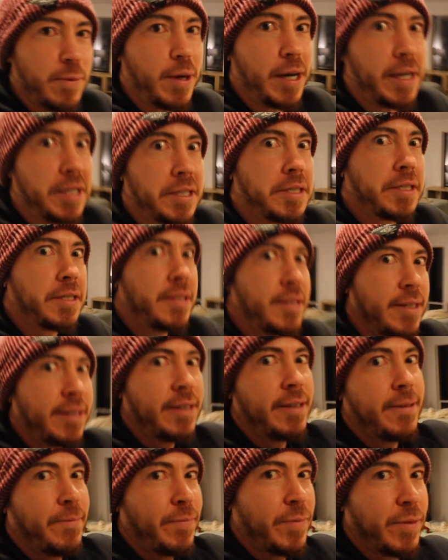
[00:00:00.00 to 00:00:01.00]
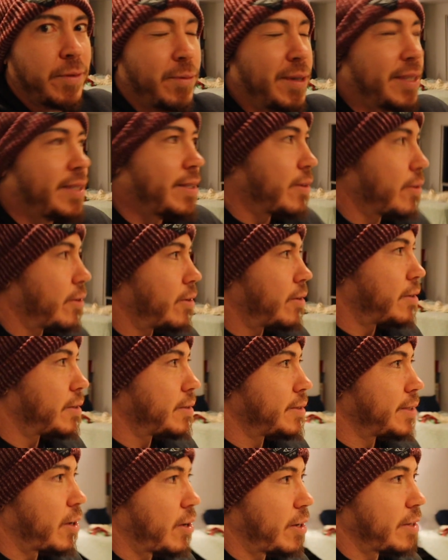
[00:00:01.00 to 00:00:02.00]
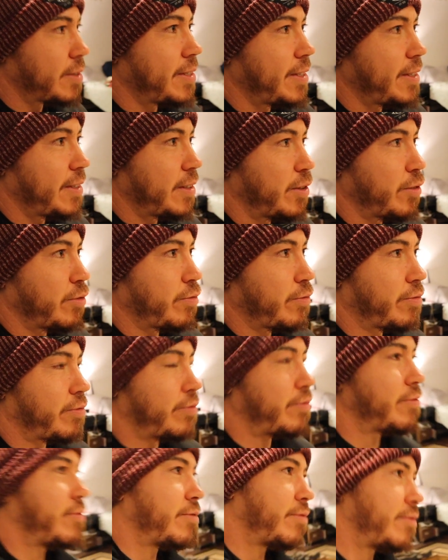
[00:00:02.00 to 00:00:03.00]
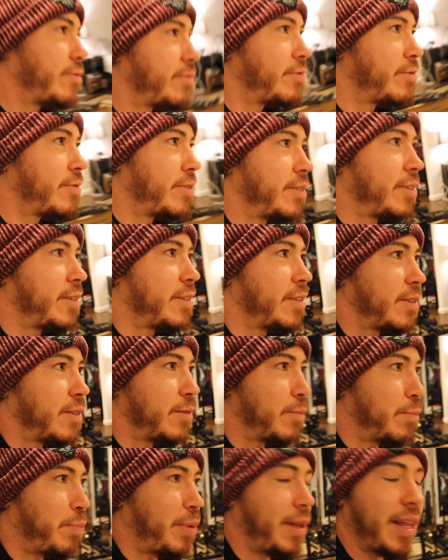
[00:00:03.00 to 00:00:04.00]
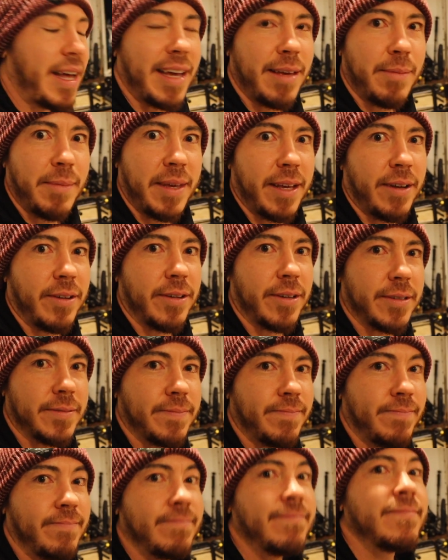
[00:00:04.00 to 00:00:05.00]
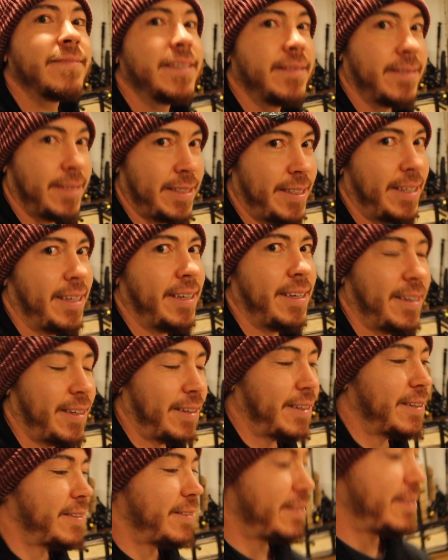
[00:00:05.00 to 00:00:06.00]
watch, what's it called? Haunting of Bly Manor. Yeah.